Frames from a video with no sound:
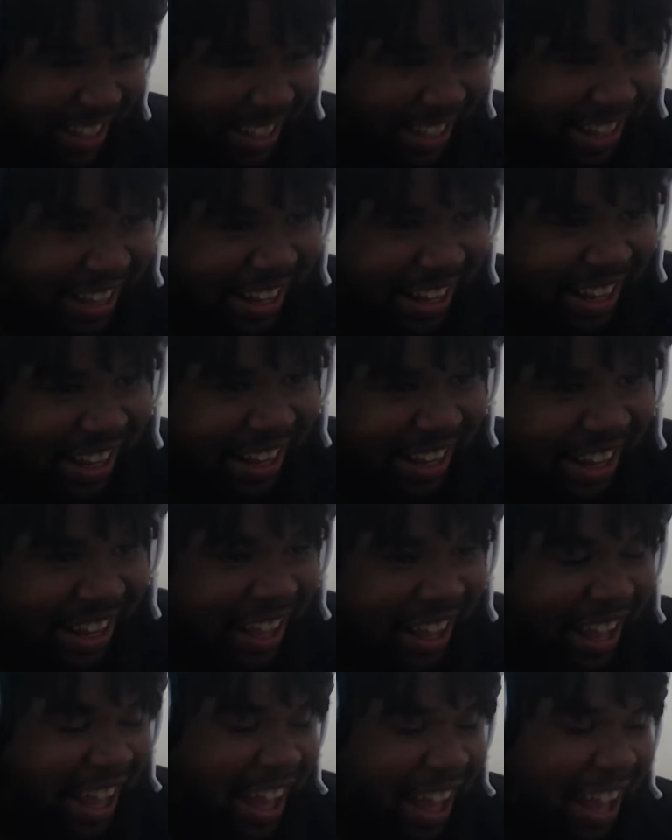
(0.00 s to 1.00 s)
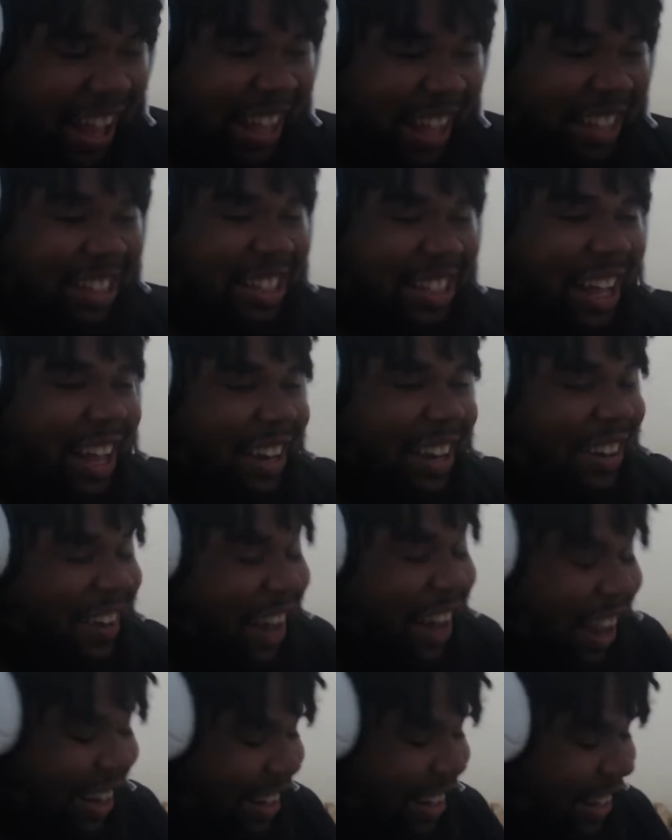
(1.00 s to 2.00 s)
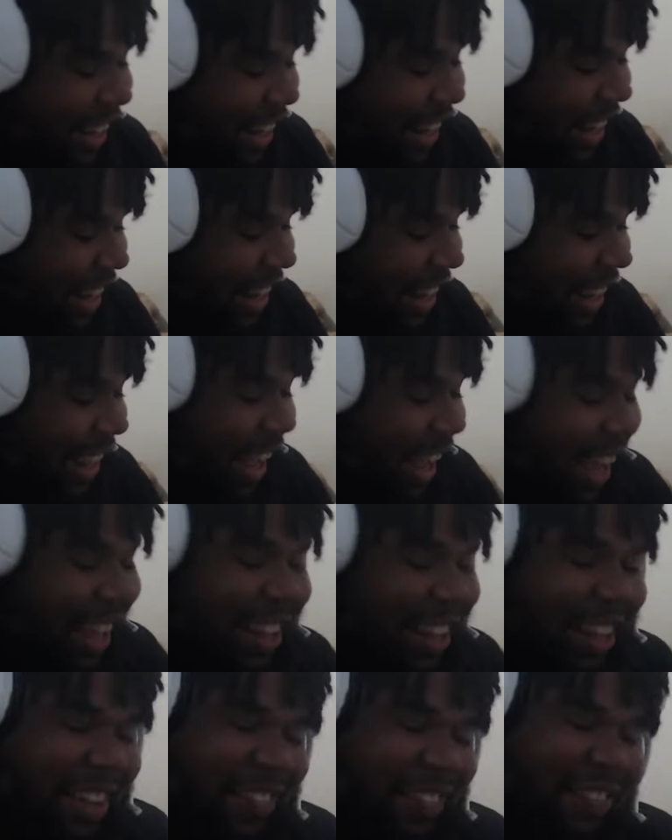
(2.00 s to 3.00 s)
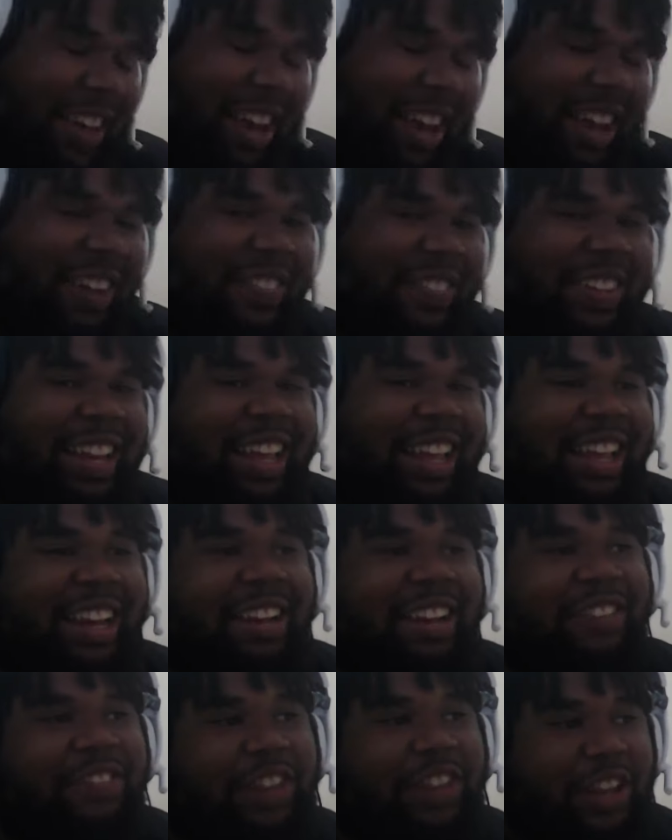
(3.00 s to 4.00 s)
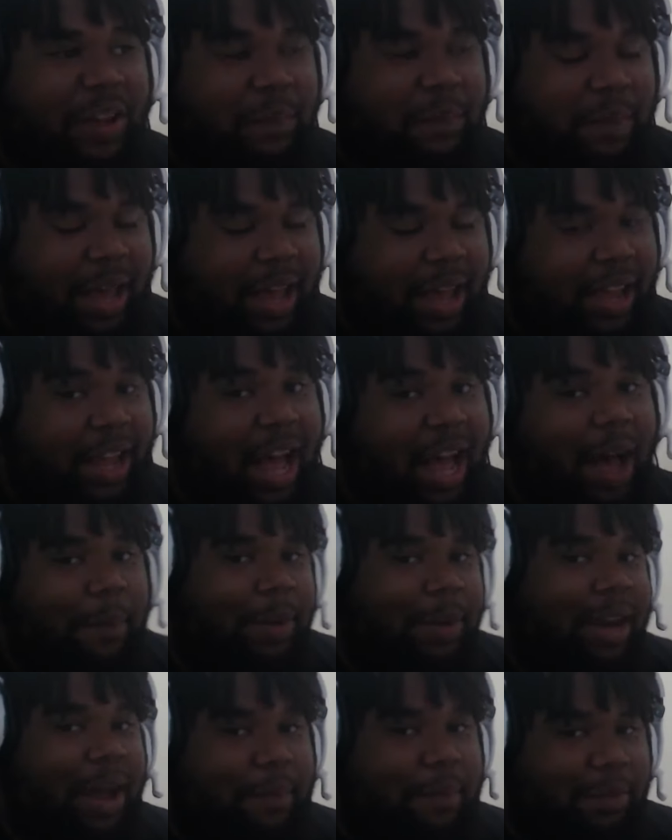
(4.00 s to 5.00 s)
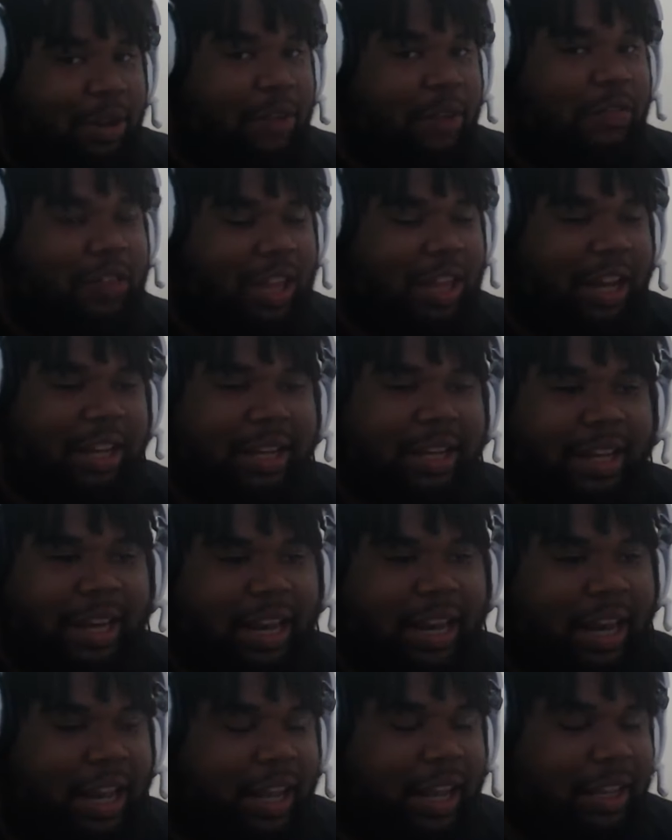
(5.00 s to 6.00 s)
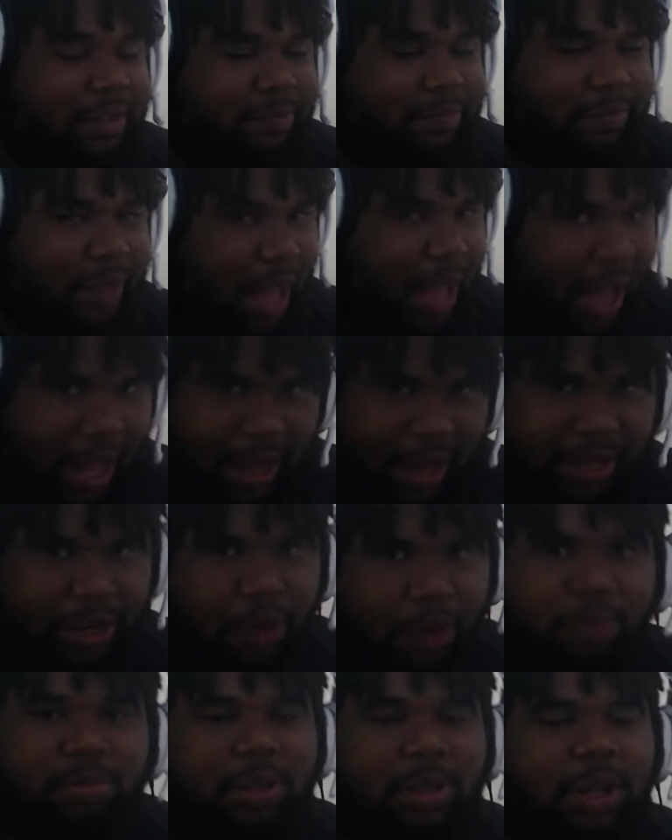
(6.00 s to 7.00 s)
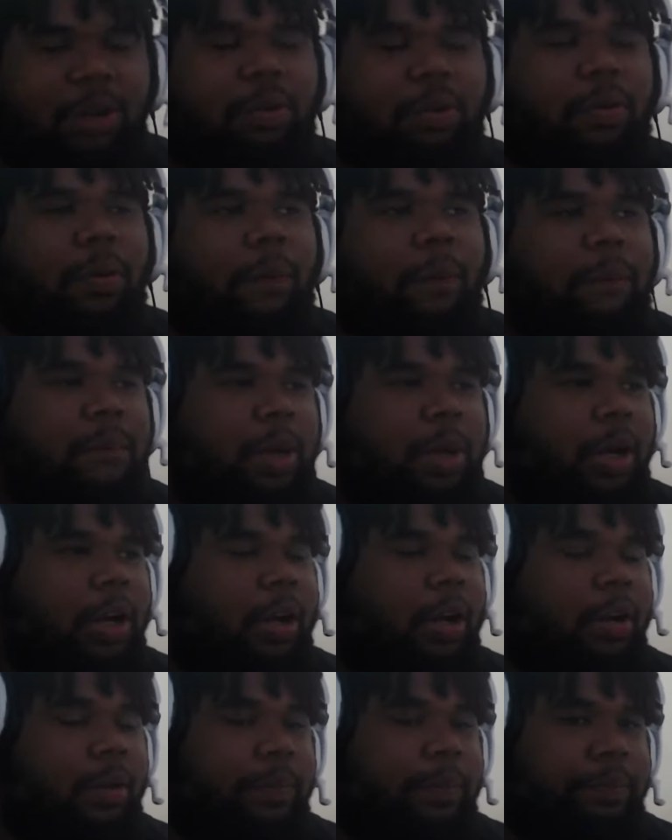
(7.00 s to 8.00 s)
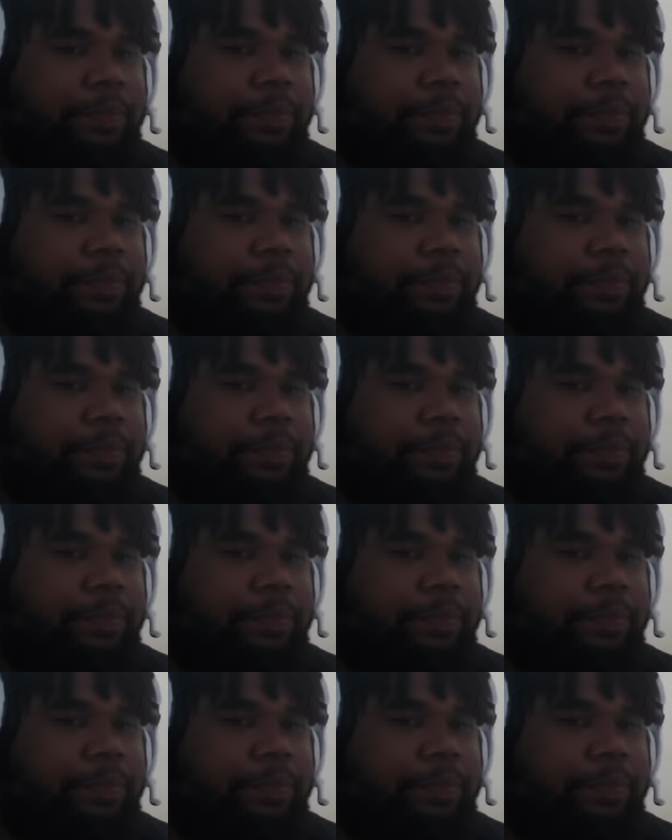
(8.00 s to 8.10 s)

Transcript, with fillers: yes, I did. I look like that nigga. Hey, look, man. That gonna be the end of the video, man. Comment down below if you think I look like the nigga. I don't though. But um,